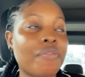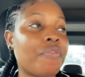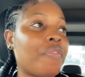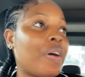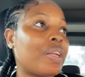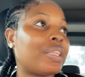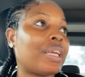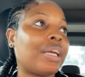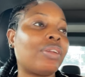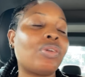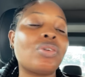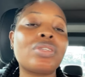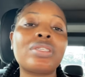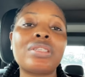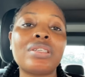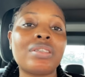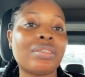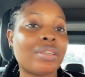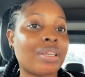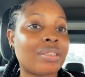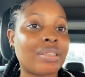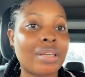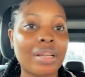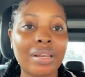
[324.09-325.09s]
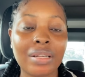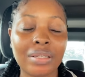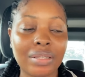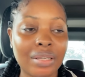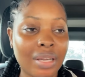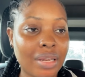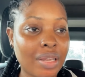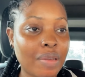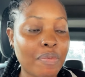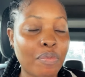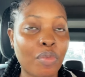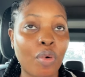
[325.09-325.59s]
In fact, I don't think they sell
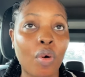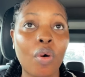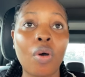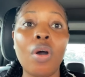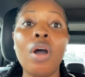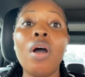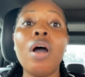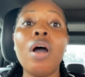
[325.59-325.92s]
it anymore.